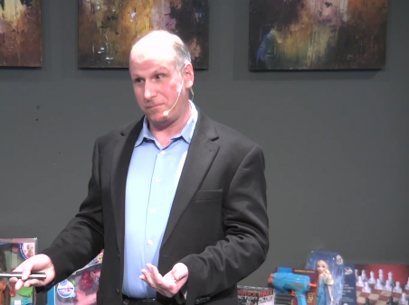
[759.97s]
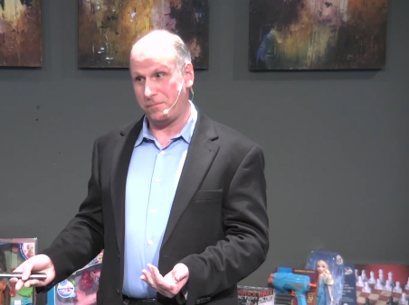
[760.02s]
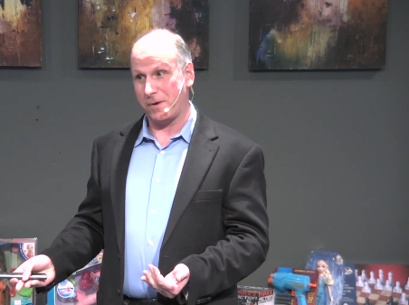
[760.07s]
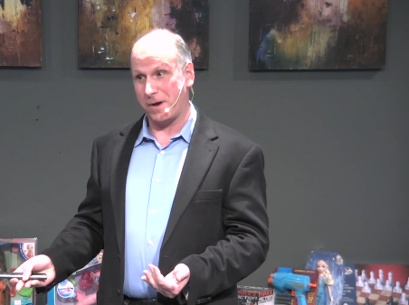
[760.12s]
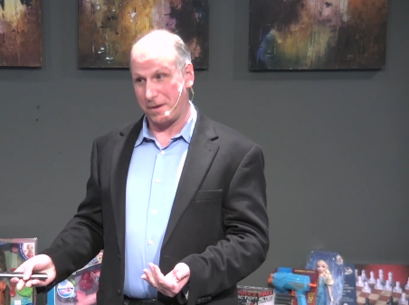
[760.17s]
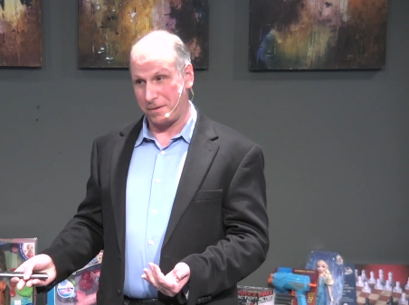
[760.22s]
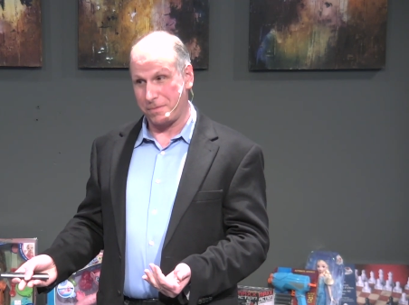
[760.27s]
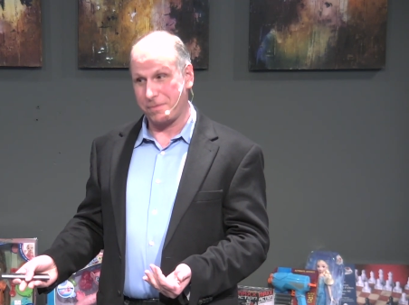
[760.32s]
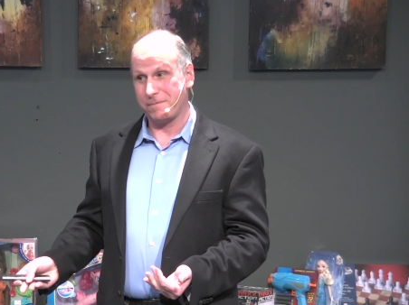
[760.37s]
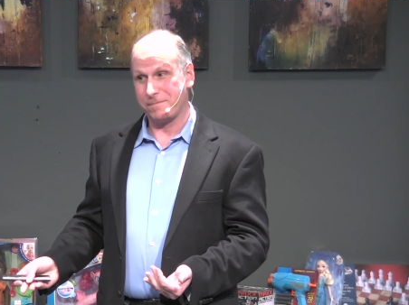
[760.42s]

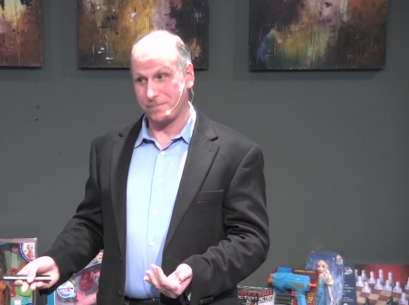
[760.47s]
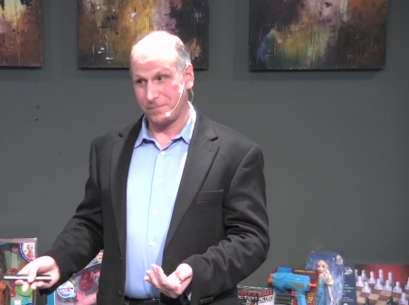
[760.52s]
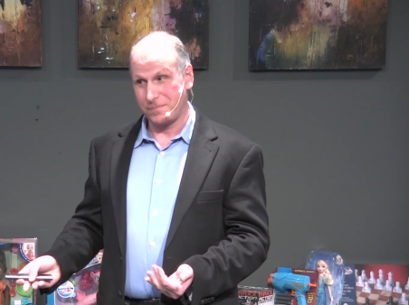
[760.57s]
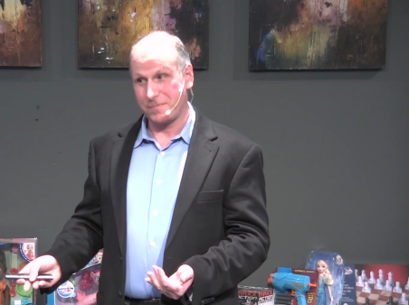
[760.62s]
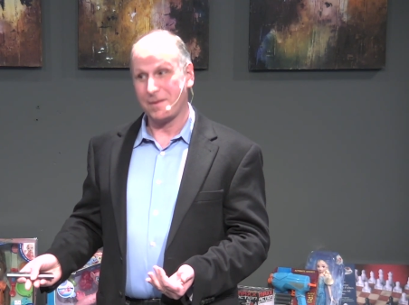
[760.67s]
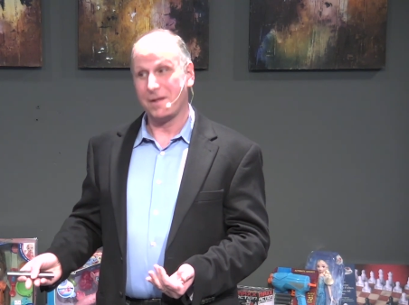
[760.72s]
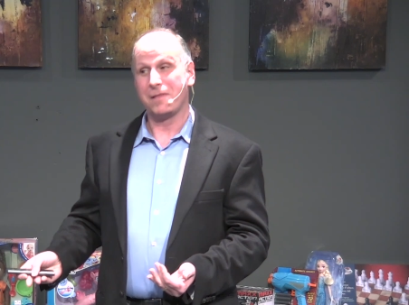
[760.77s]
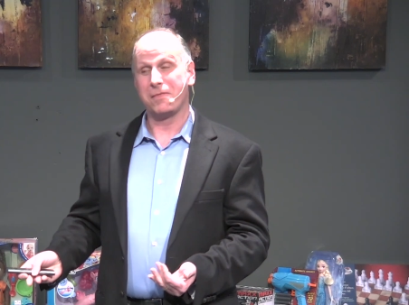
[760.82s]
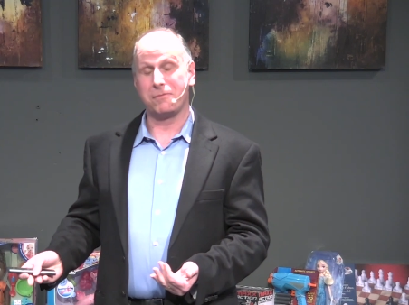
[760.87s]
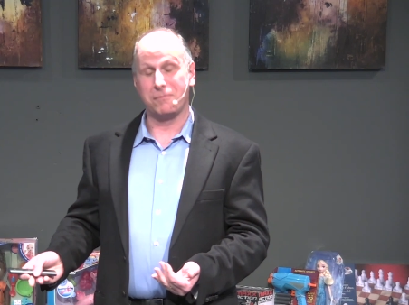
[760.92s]
with
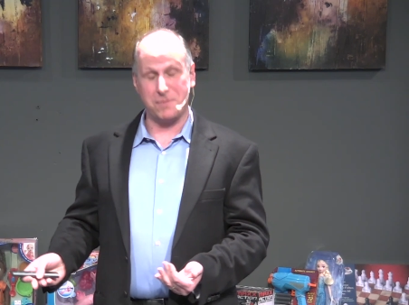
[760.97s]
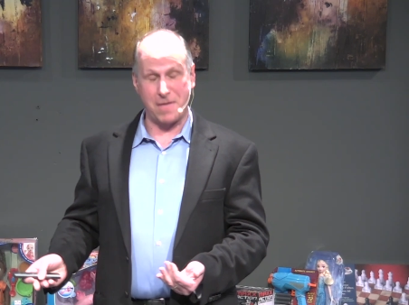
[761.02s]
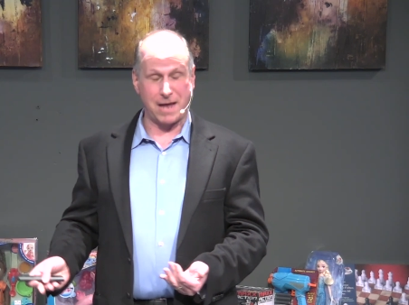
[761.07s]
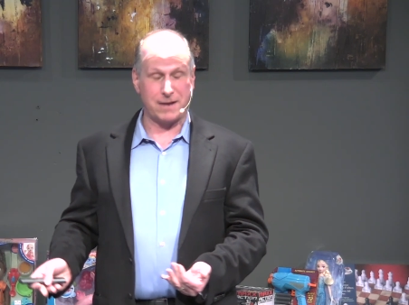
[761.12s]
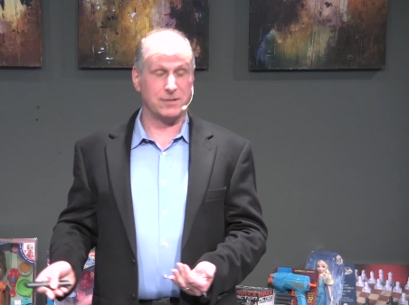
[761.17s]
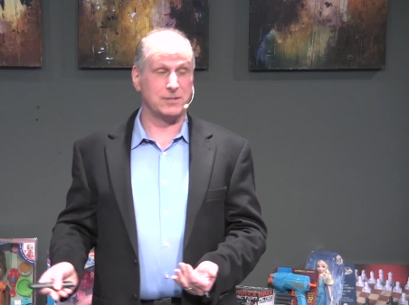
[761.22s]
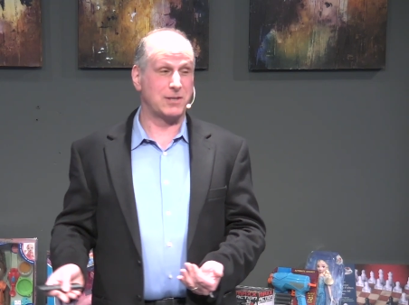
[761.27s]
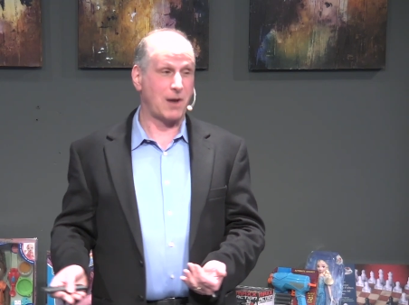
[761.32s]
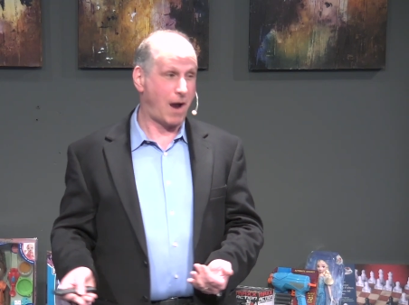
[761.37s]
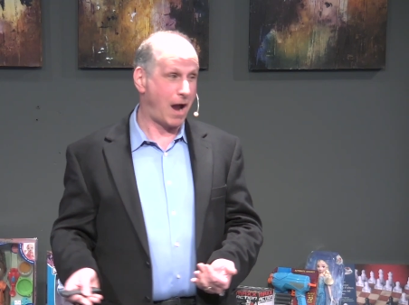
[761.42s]
through that
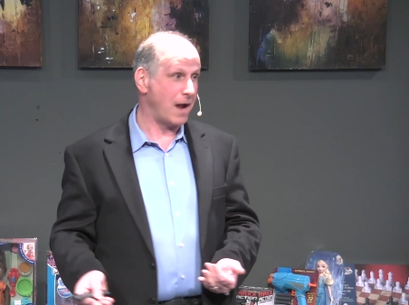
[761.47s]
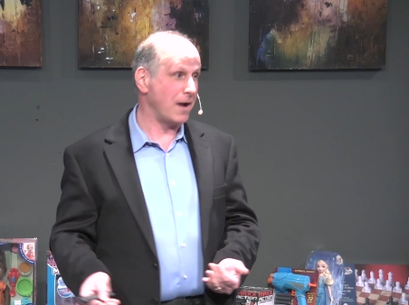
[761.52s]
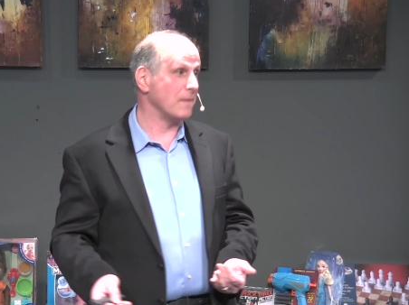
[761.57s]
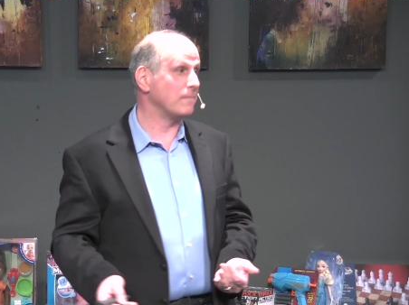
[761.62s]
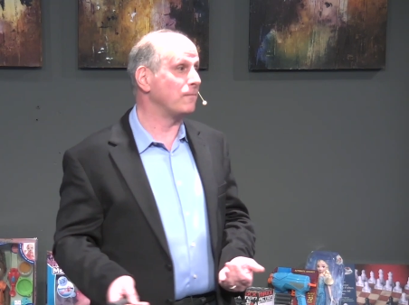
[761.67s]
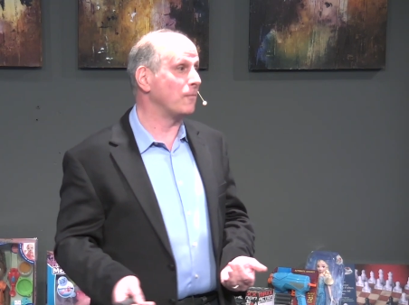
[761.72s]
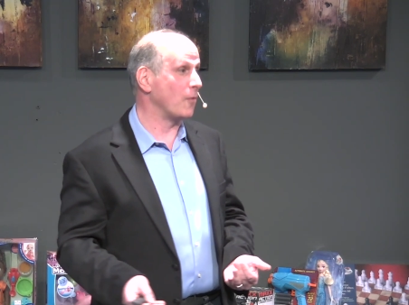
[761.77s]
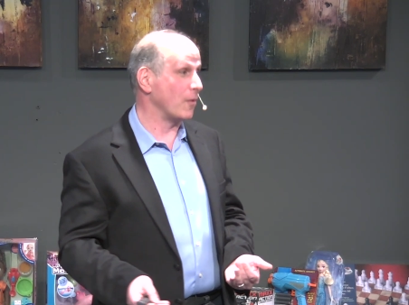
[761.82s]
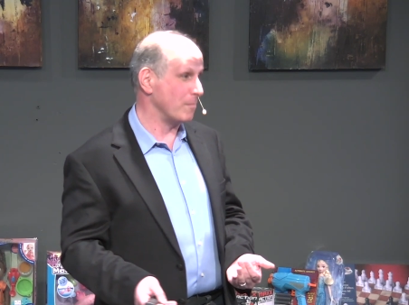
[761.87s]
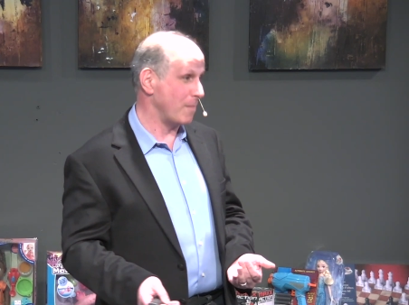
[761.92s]
entire
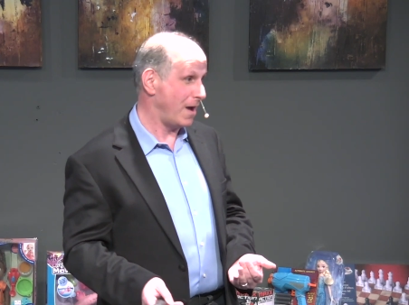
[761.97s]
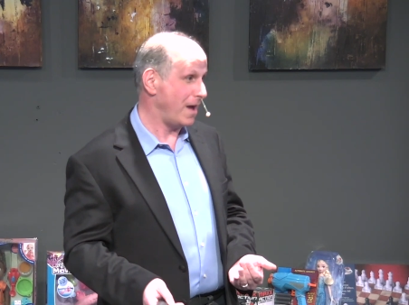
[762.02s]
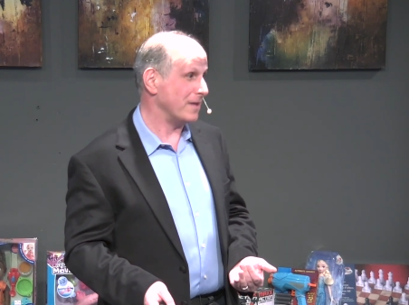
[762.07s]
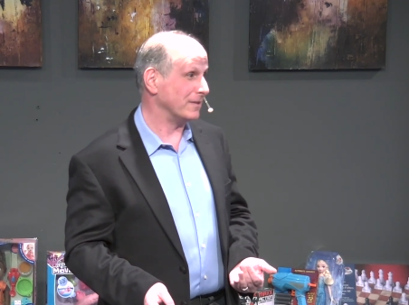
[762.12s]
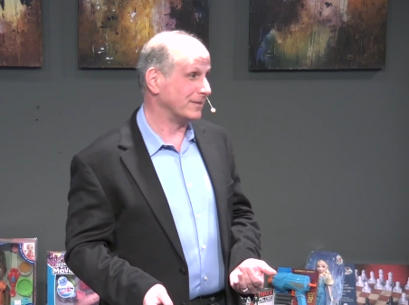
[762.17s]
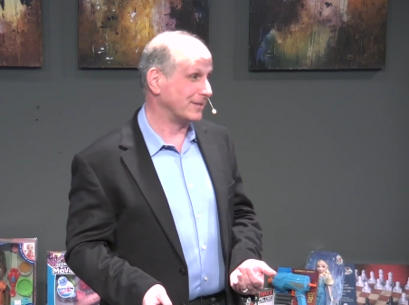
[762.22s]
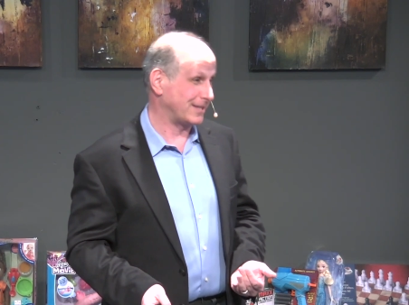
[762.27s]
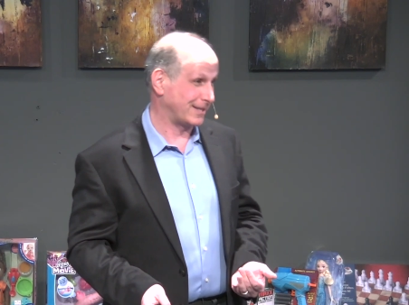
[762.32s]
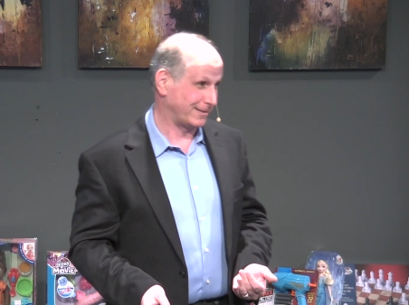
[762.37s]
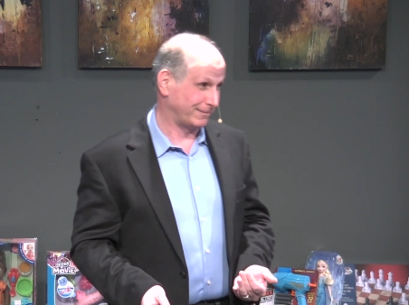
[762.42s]
4
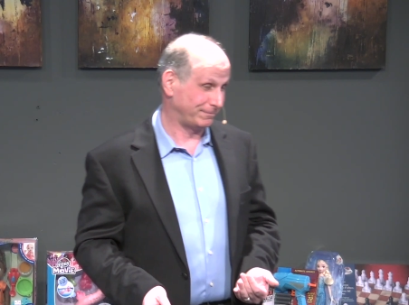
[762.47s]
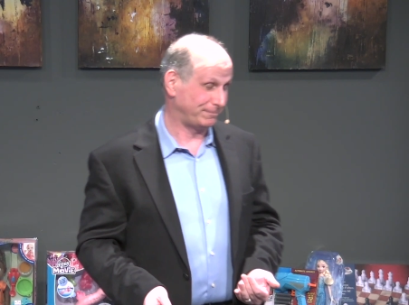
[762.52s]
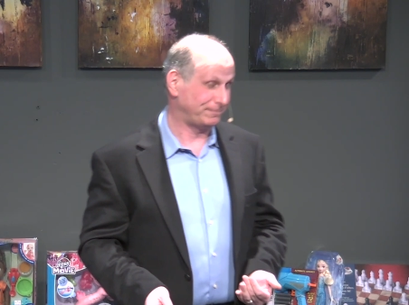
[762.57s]
months.